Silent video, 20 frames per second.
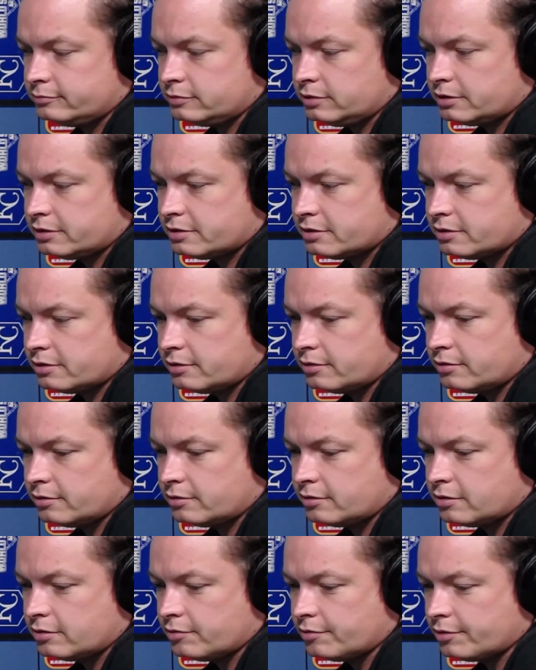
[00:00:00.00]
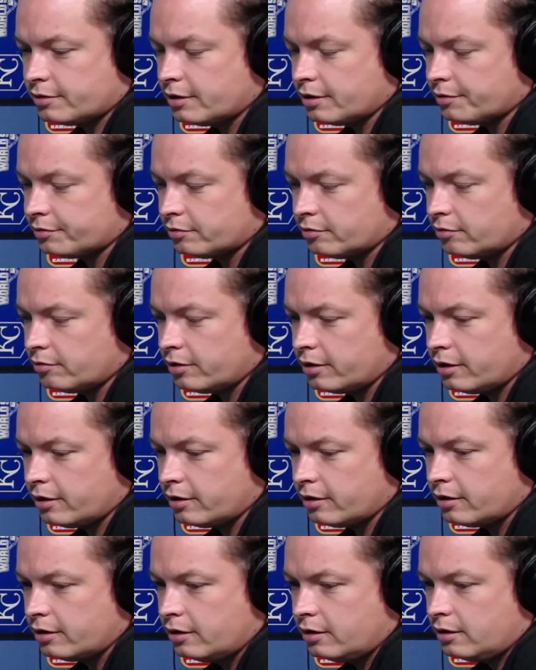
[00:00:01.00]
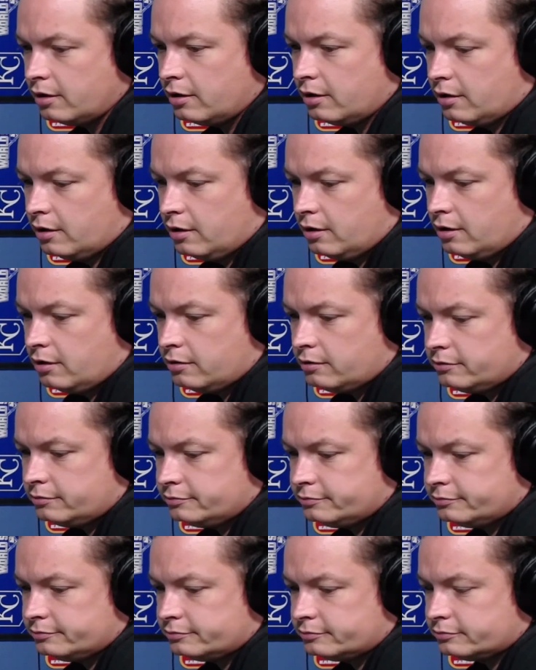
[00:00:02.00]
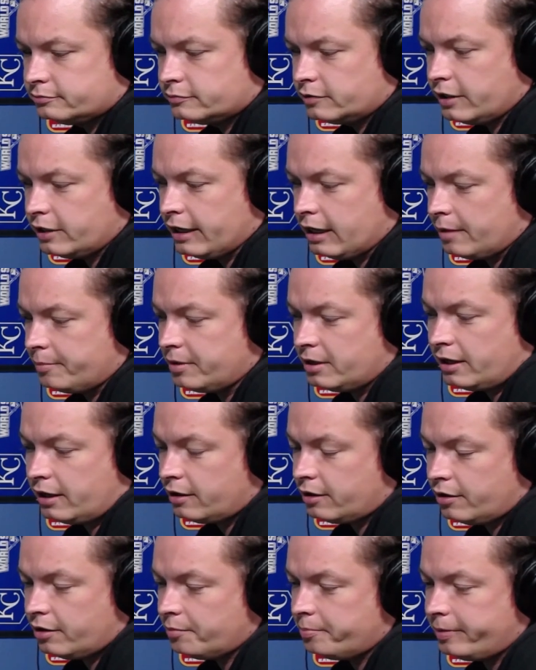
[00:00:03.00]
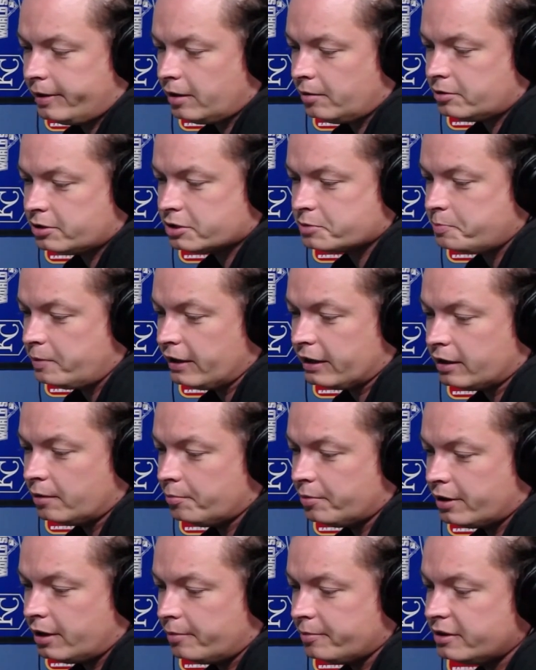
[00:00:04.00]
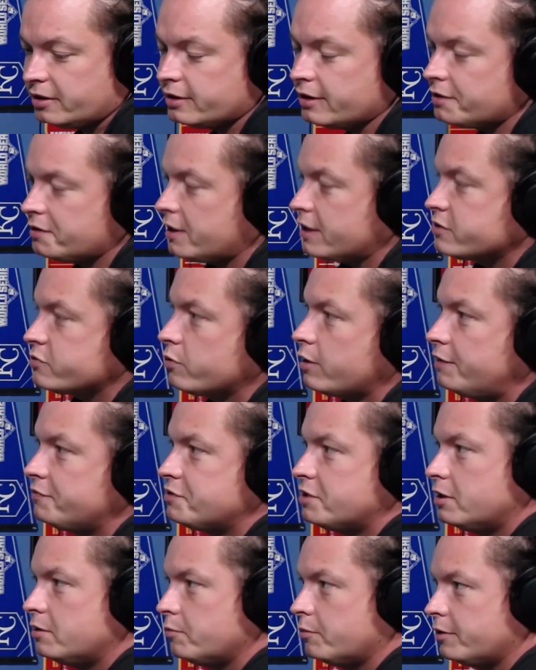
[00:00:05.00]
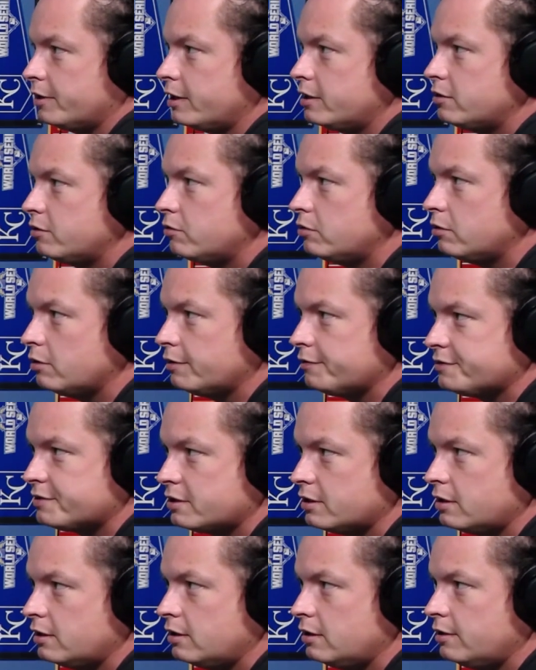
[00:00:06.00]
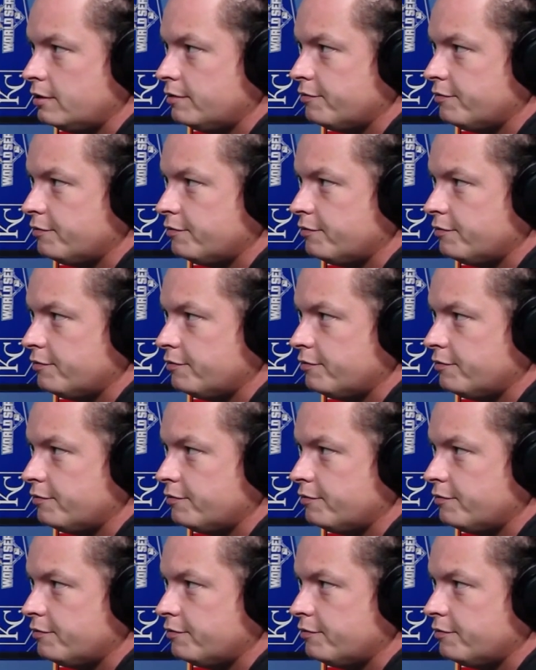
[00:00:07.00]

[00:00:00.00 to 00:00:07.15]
see, to go through here. Yeah, I don't know. Pick it, but that's what I've seen when they do UFC